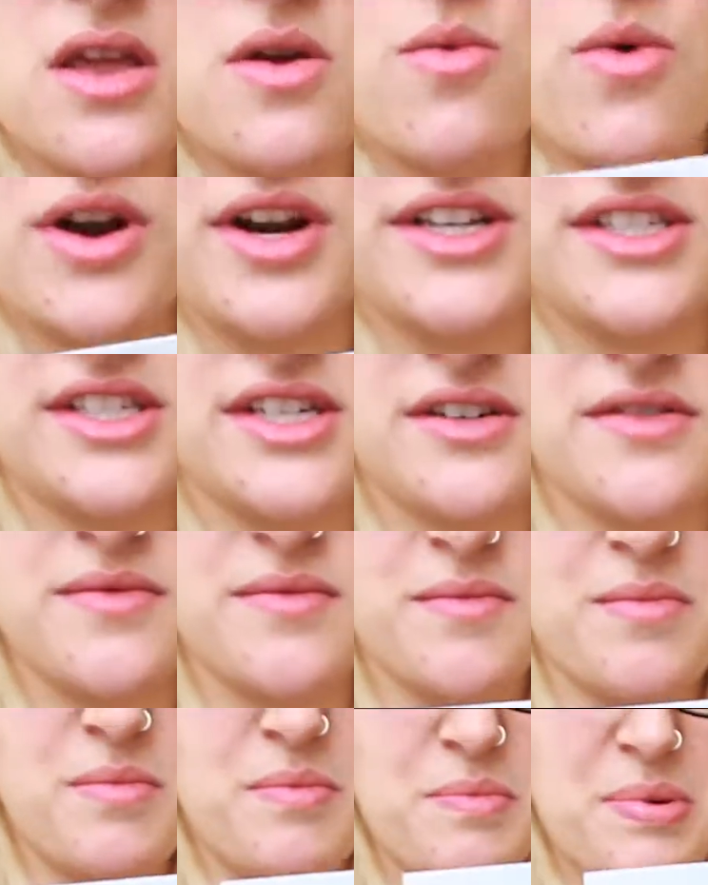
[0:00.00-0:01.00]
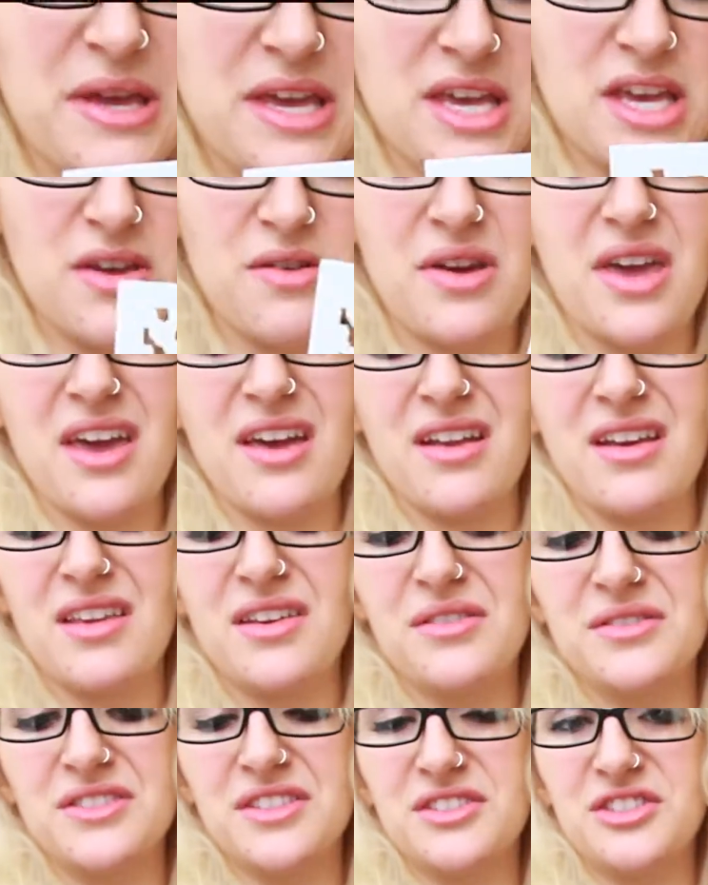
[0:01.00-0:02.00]
You want it to be, you can't
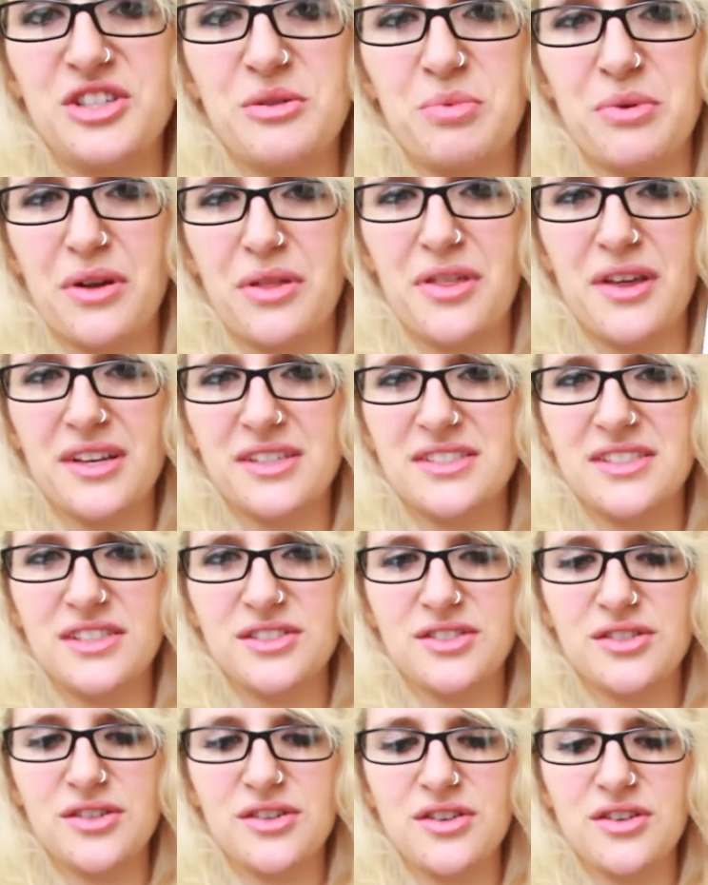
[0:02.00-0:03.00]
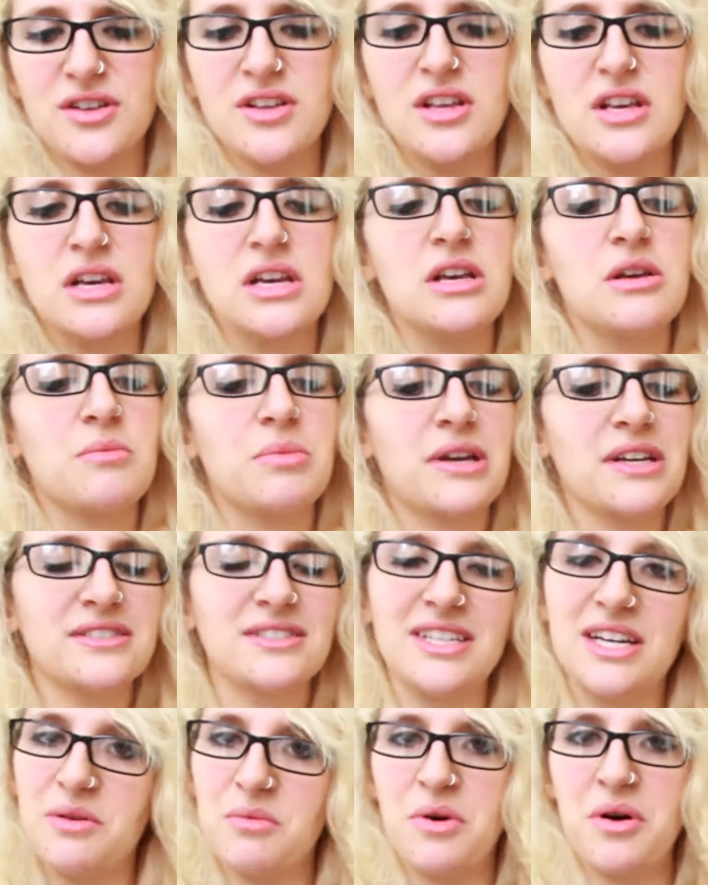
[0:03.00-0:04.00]
use a super thick stencil because
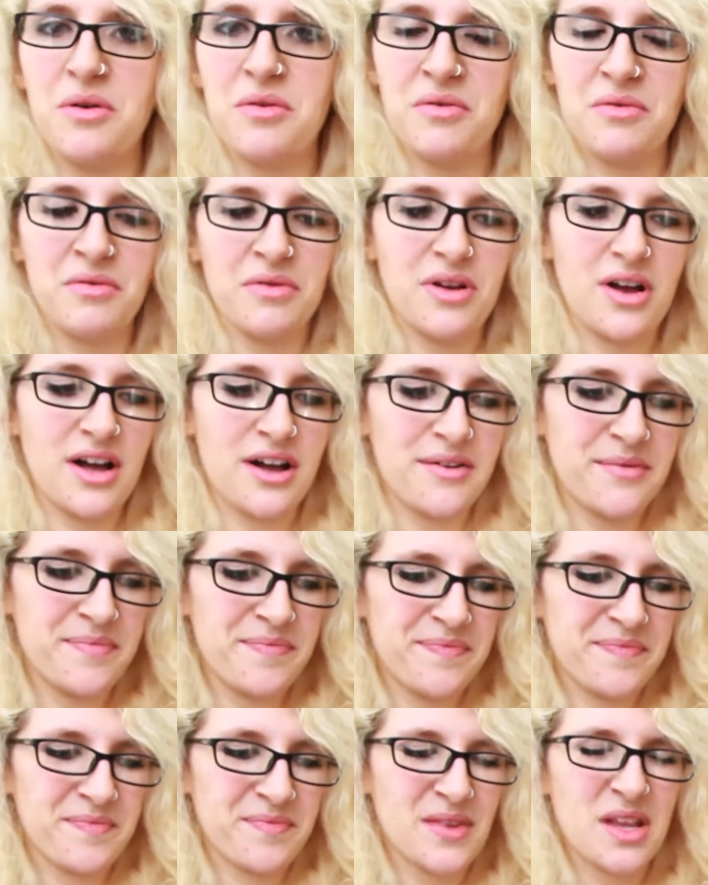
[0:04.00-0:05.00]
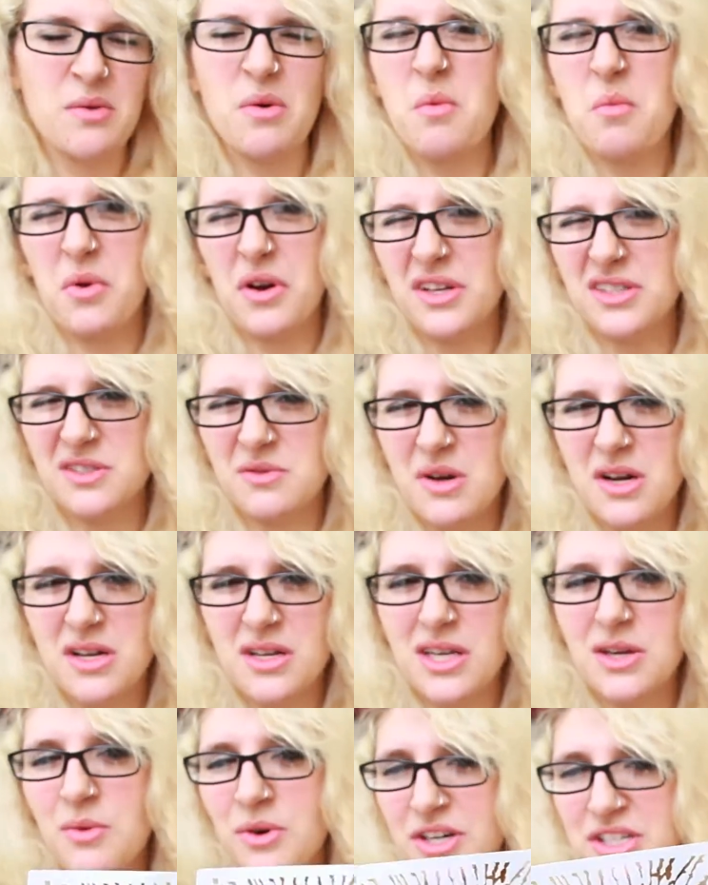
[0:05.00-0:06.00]
then it won't, um, won't work as well.
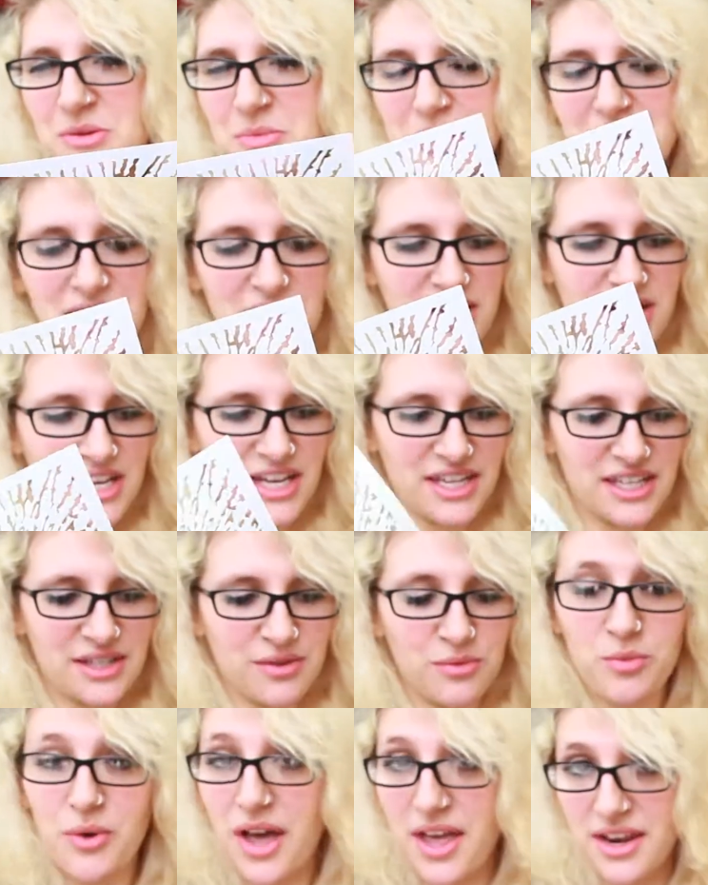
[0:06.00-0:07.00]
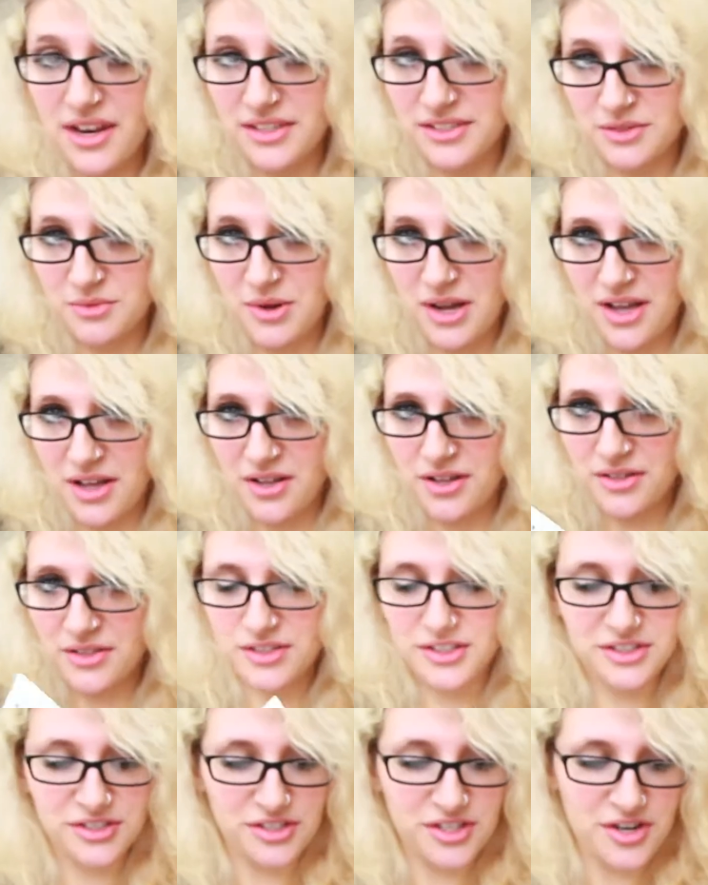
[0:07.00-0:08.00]
You want it to be wet as well
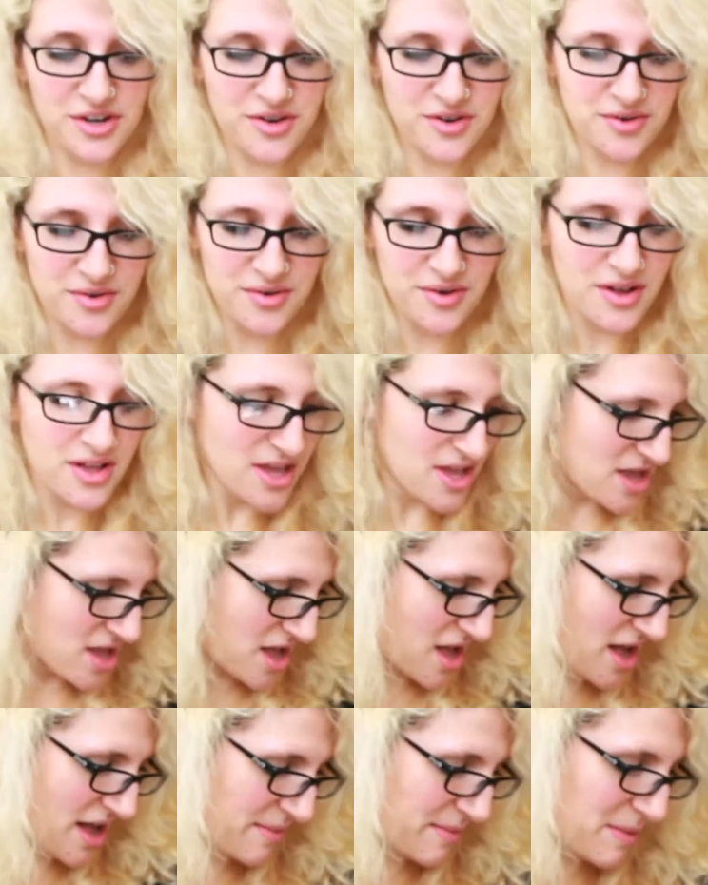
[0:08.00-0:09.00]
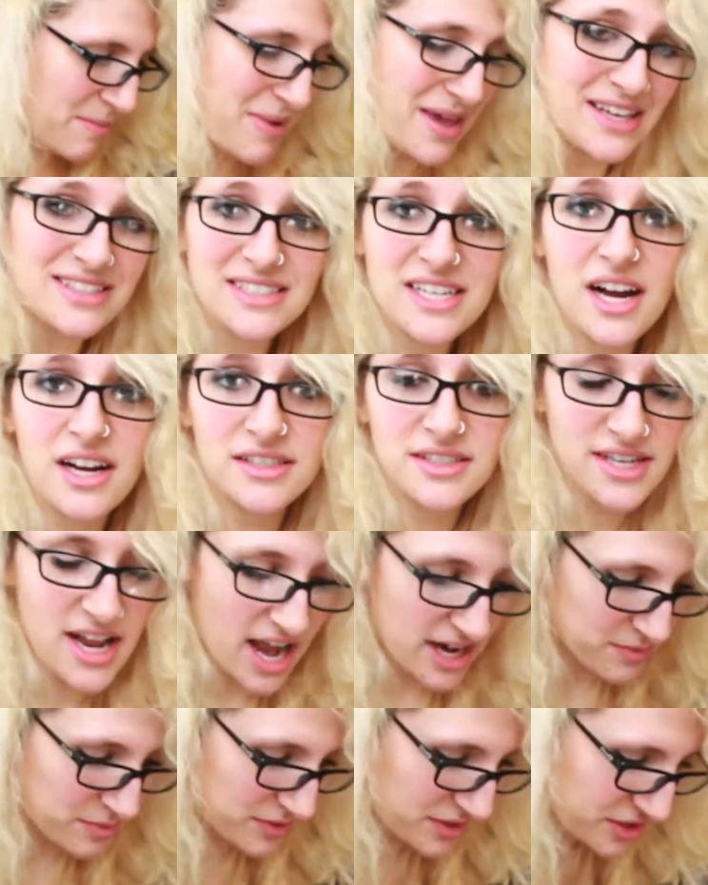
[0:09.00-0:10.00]
so um, it makes
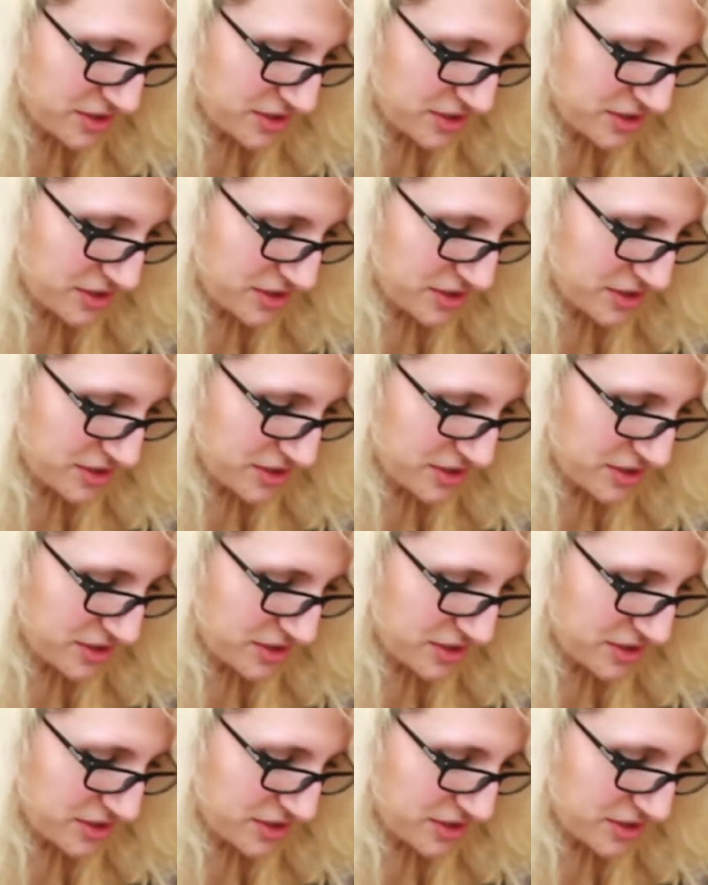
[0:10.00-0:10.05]
contact with